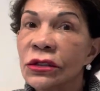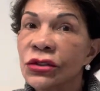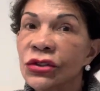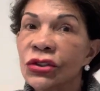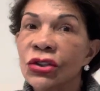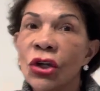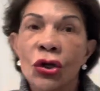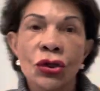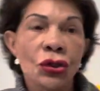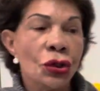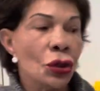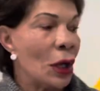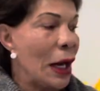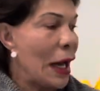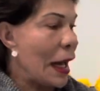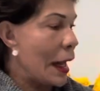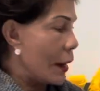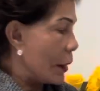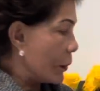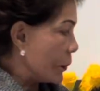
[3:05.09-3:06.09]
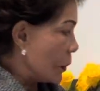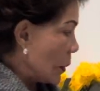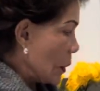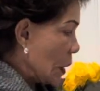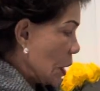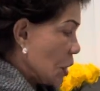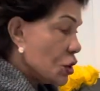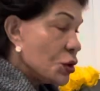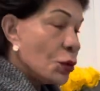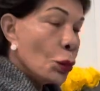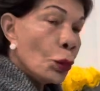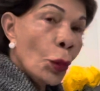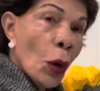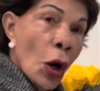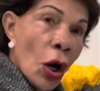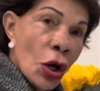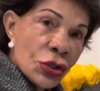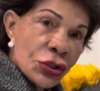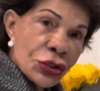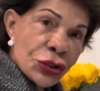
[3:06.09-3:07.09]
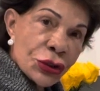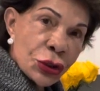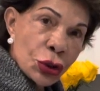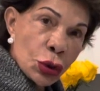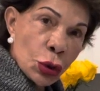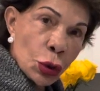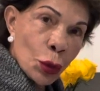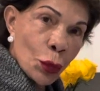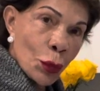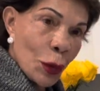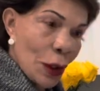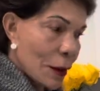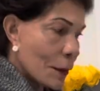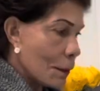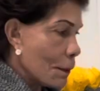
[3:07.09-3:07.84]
So you have bone soup,